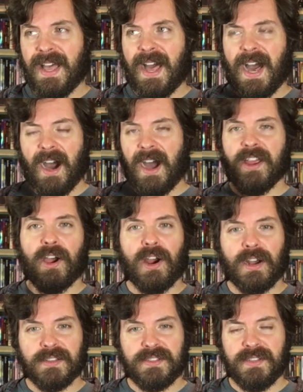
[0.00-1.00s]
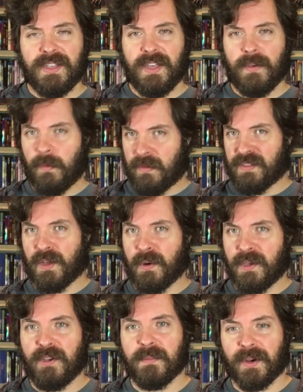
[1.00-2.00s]
high art with low
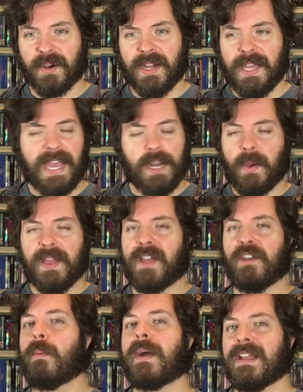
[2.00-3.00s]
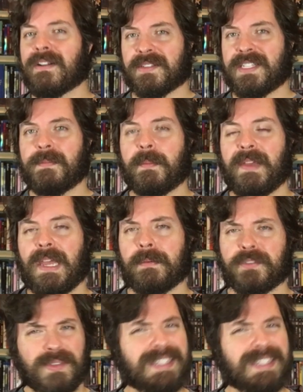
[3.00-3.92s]
humor in a way that nobody else seemed to be able to.